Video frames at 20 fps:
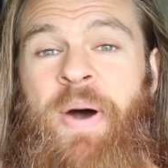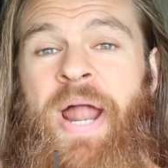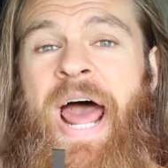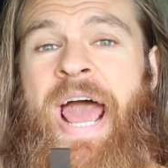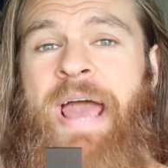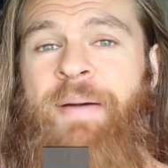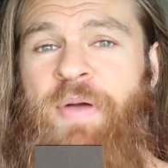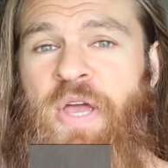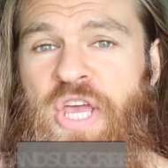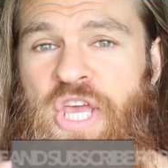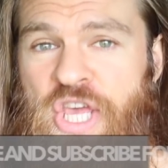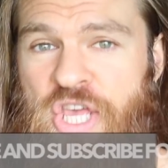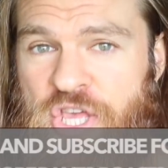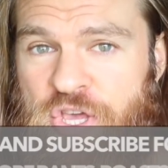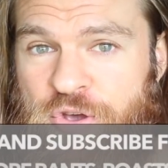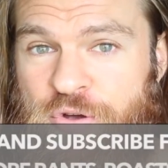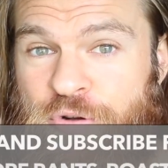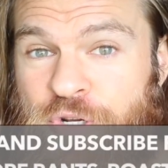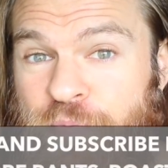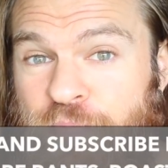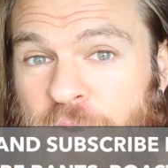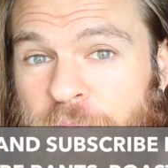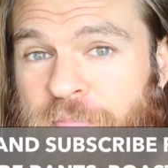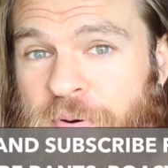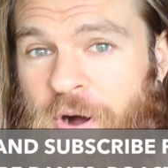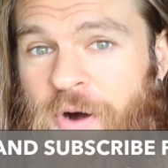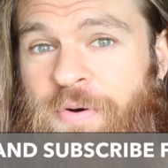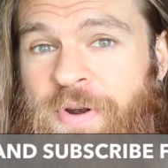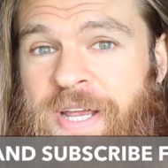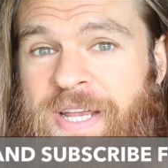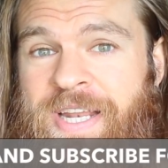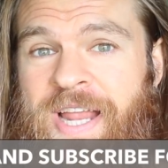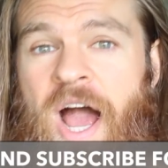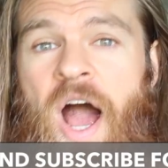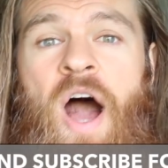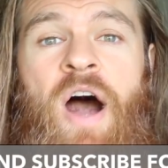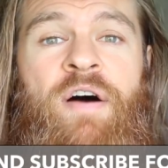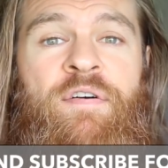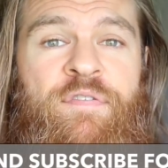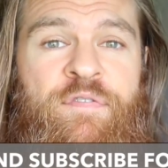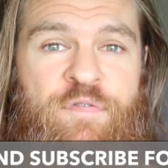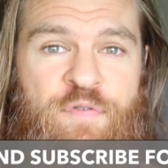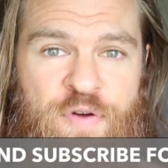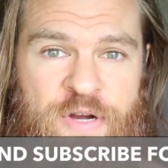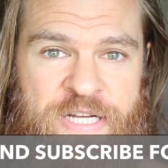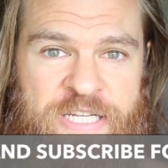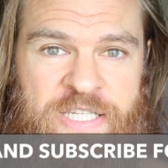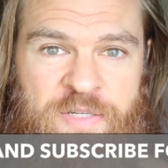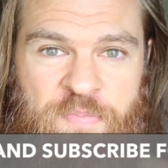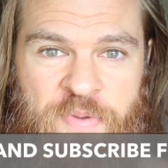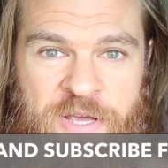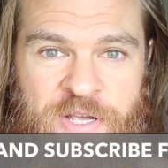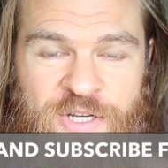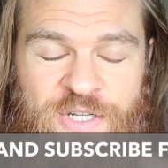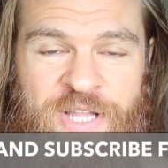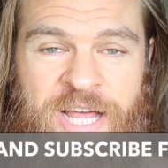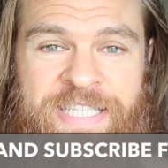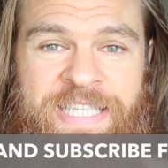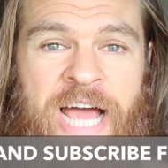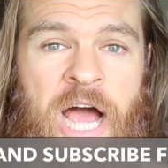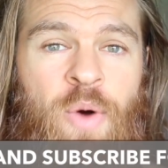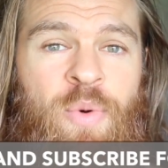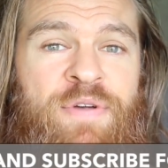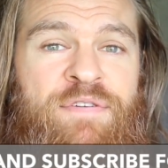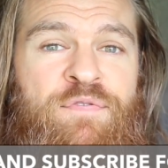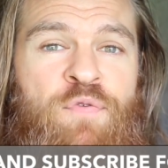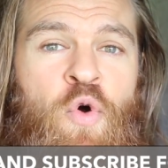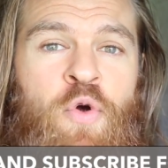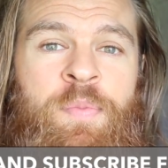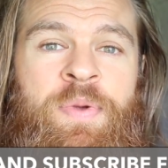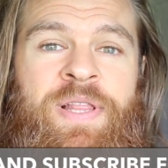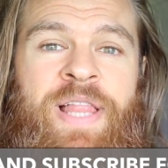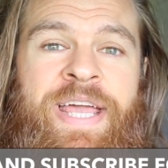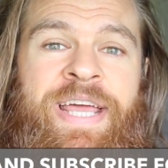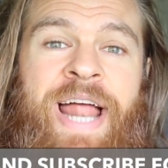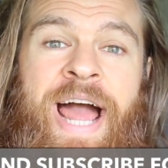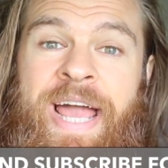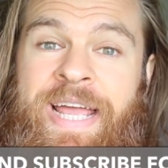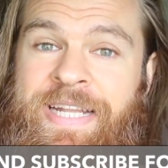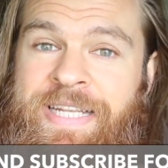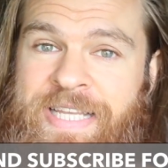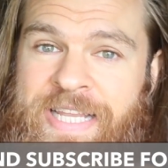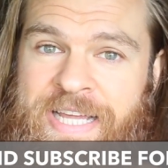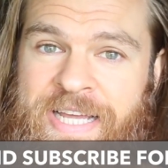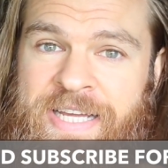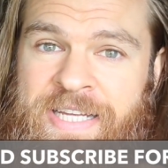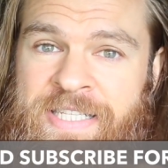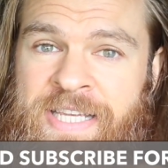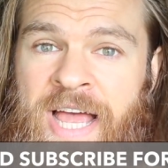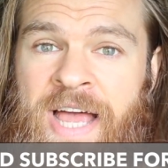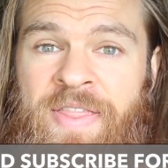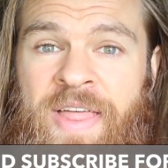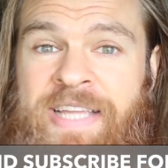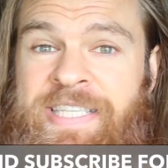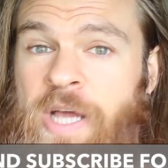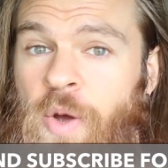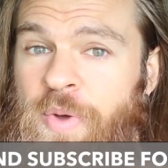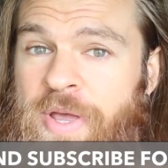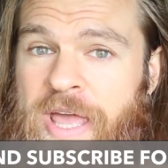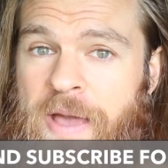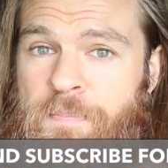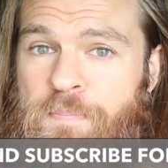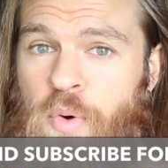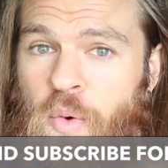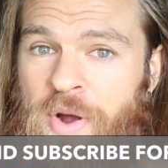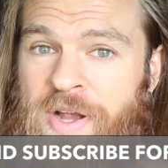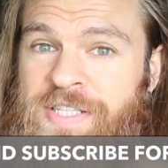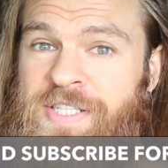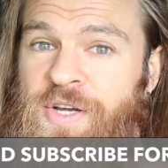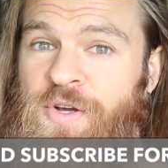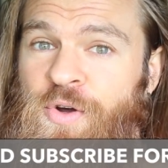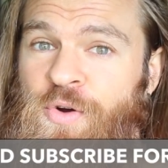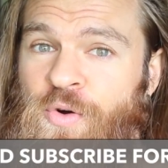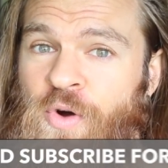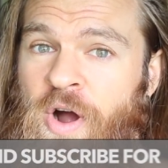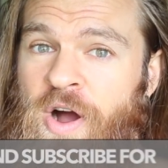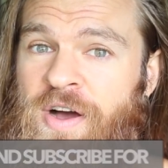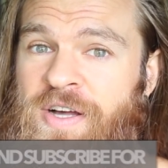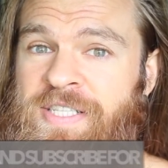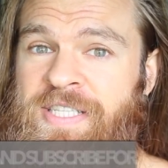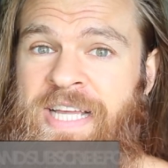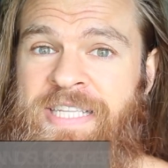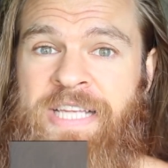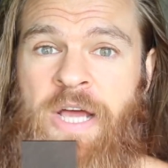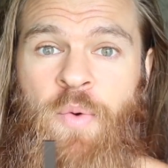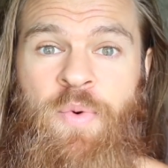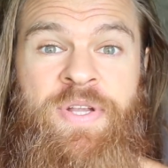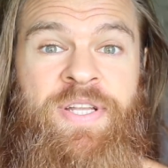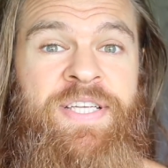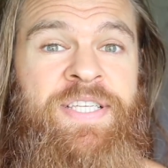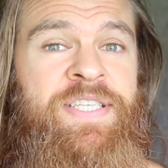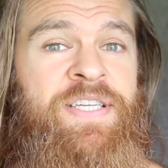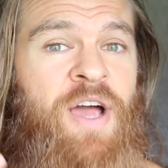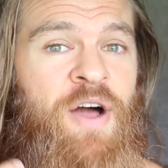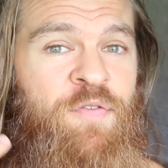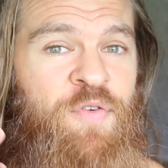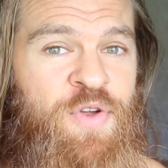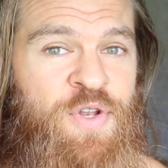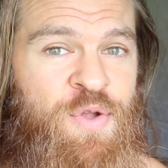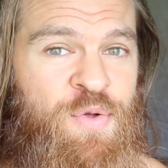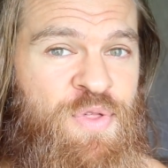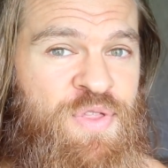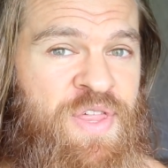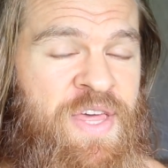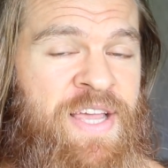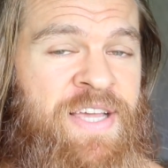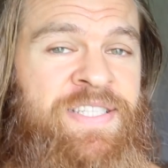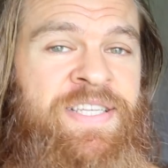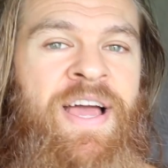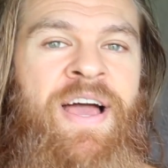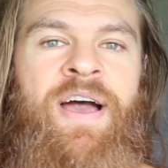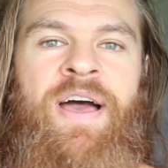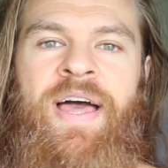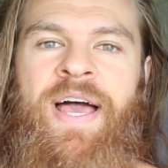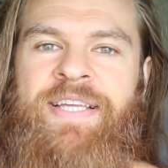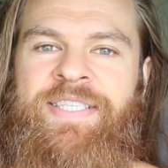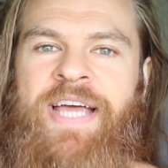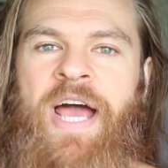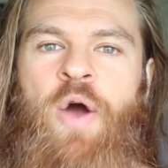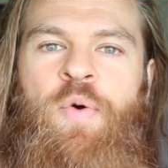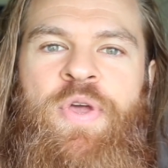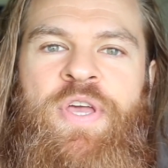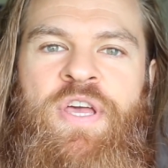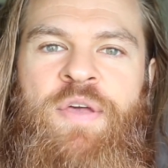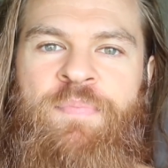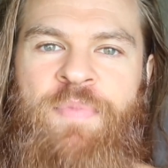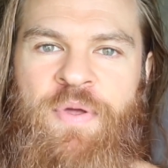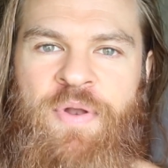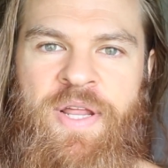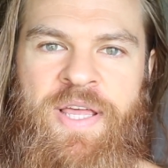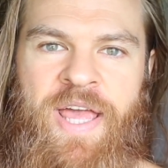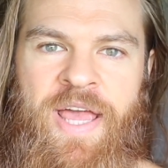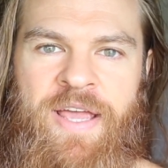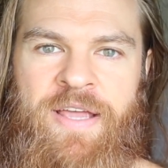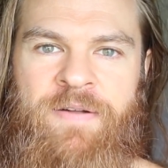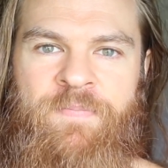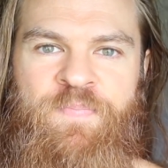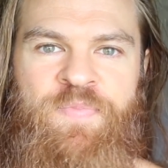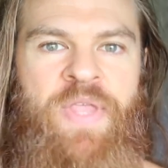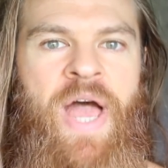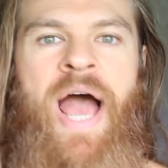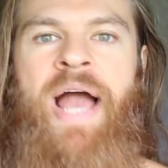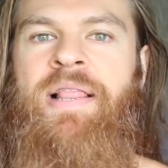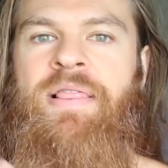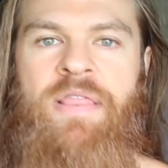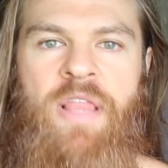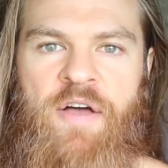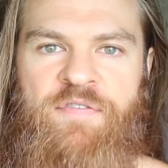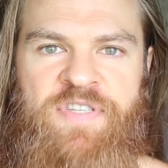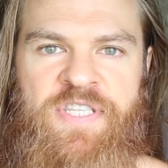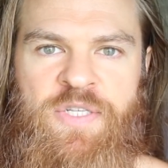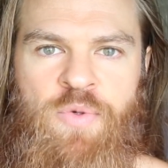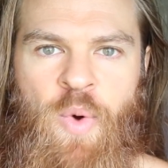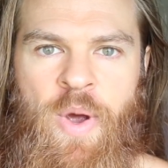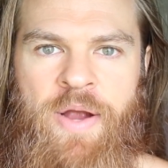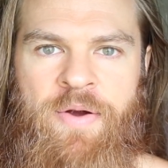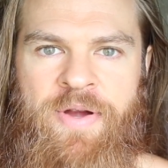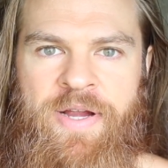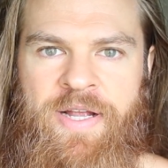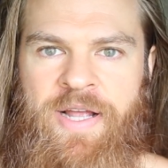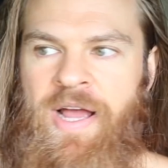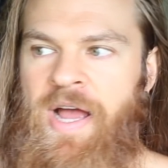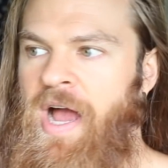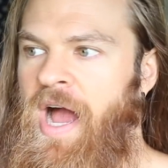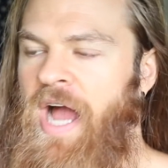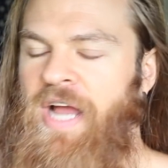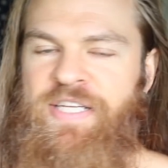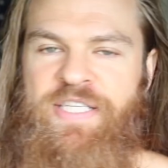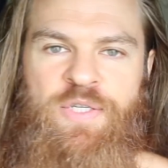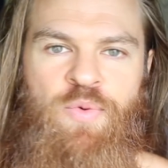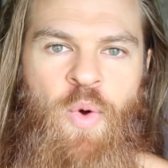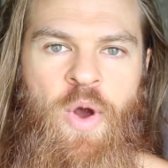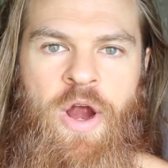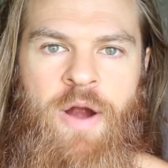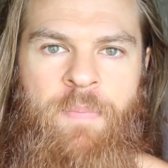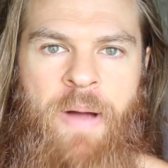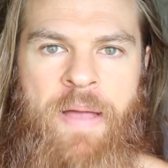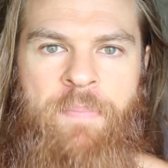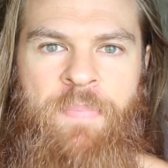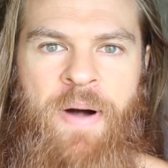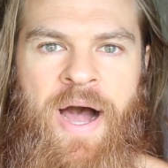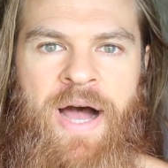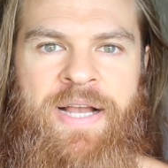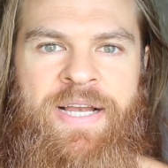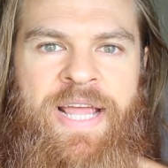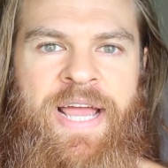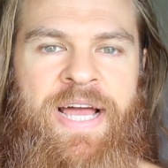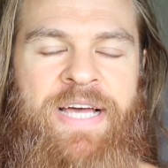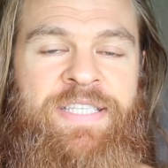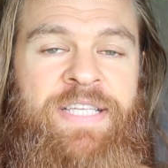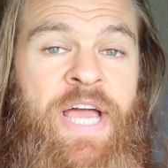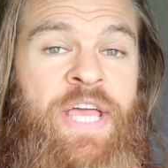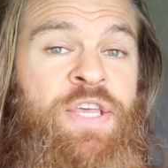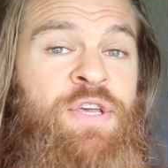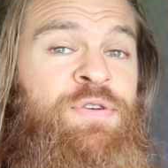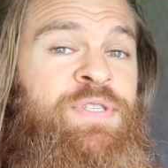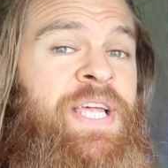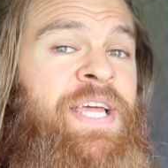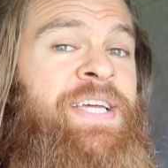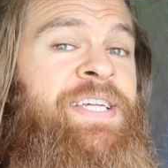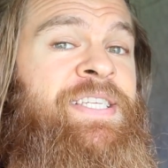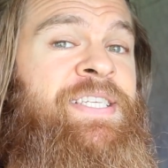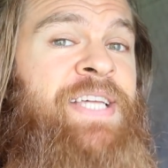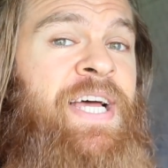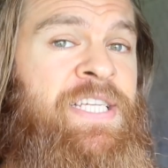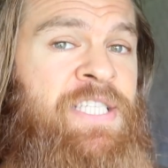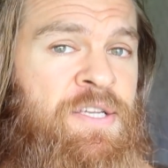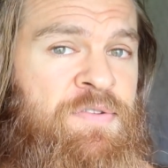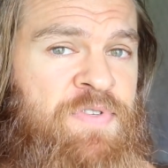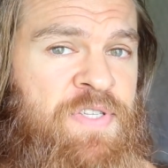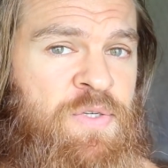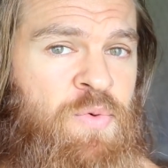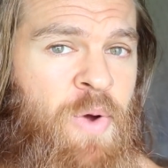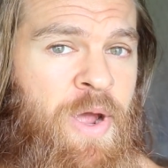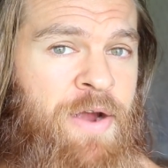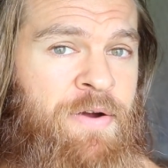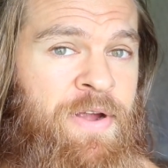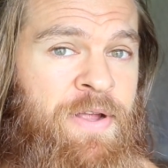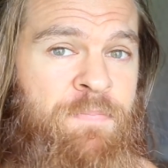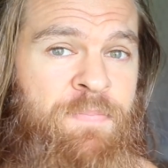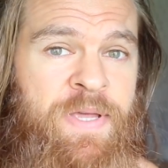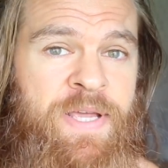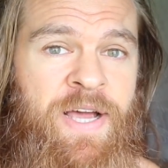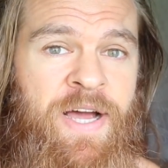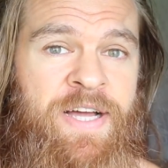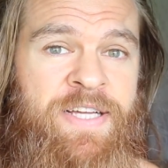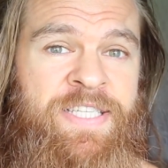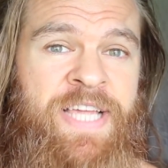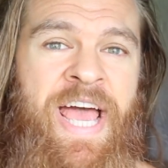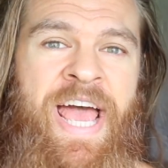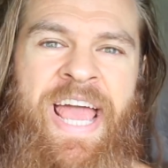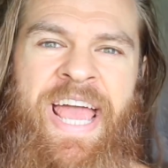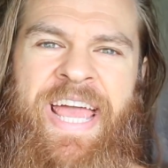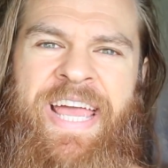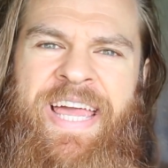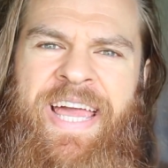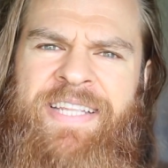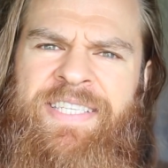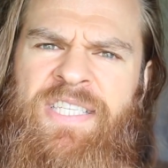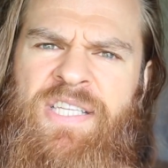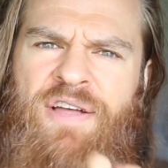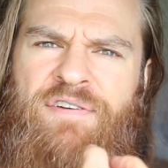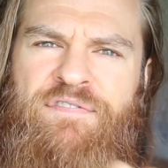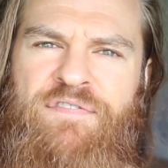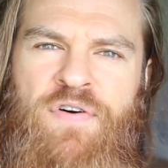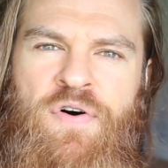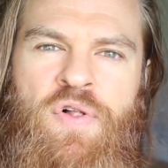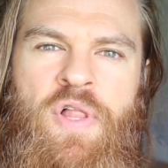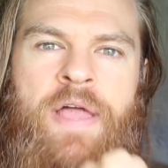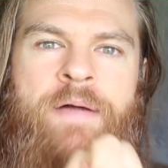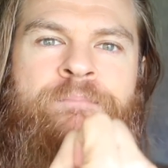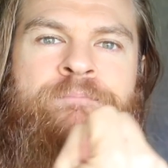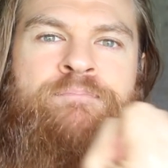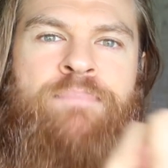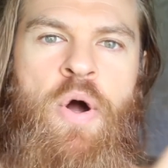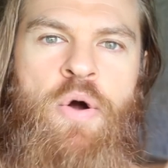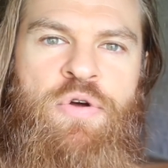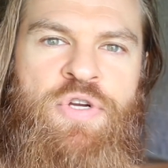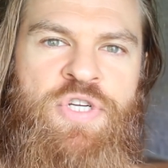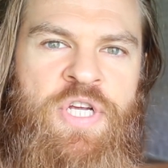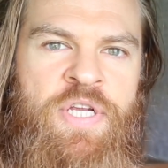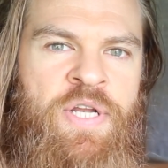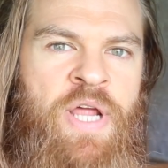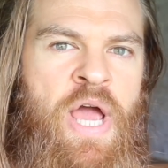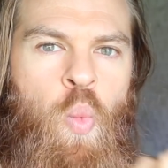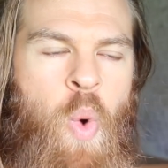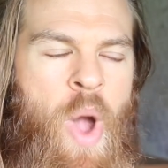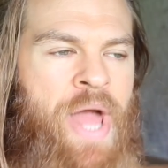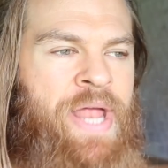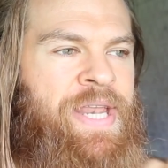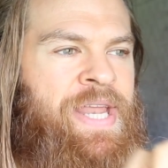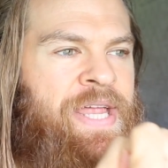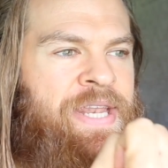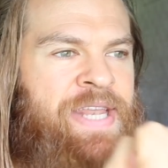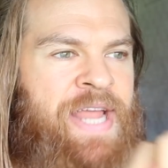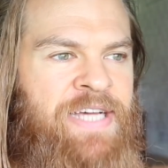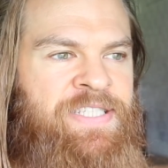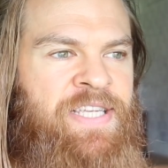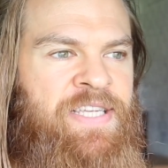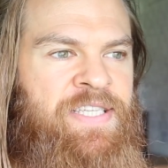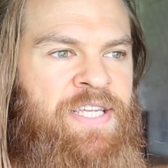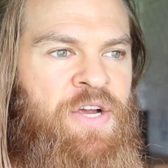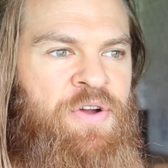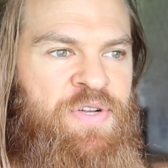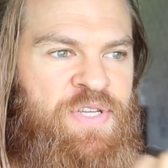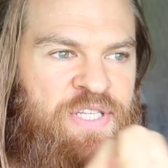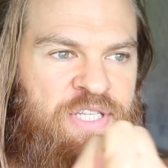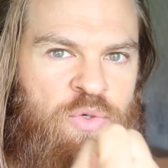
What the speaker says: But I am a huge proponent of free speech. That's how we formulate ideas. That's how we get points across. That's how we discover new things. That's how we communicate. I love swearing. I swear on my podcast. I use excessive swearing because it gets the full emotion when necessary.